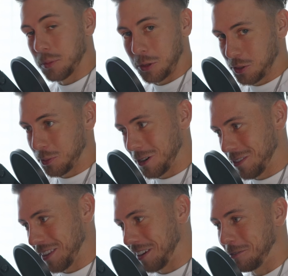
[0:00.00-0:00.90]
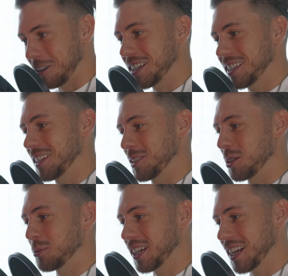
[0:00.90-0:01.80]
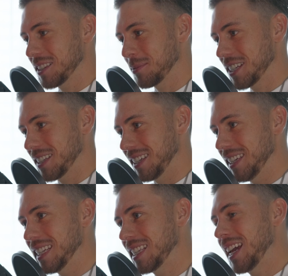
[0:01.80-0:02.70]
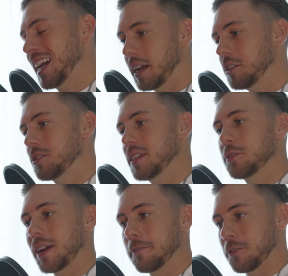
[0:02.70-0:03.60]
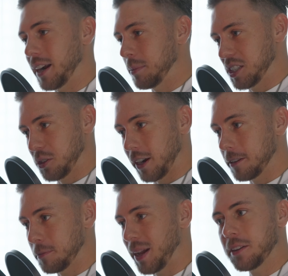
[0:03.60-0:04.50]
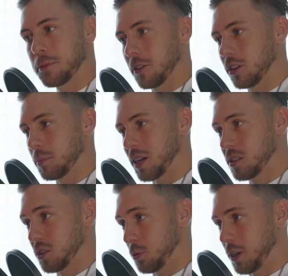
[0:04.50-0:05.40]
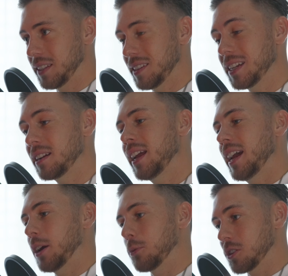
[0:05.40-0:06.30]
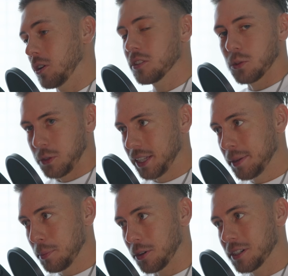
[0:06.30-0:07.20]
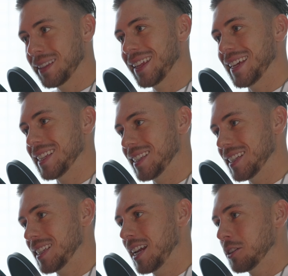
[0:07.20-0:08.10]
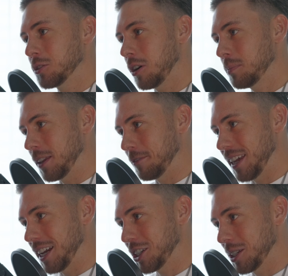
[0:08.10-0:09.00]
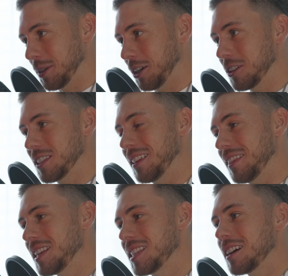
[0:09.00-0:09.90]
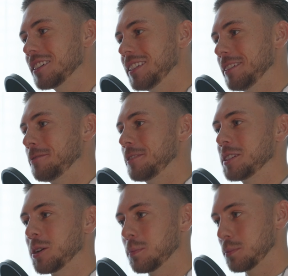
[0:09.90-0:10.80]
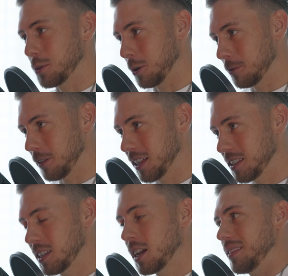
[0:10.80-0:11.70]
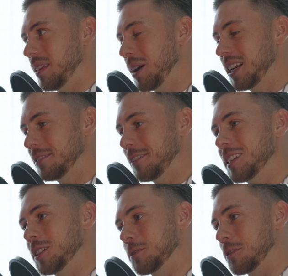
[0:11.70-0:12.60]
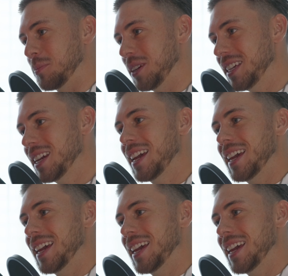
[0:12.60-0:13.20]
are the most important thing for us. So we customize the keys, and you see you have your MX Creative Pad with all the buttons right here. And what's also really important is this top navigation, because these are different profiles. The main advantage for me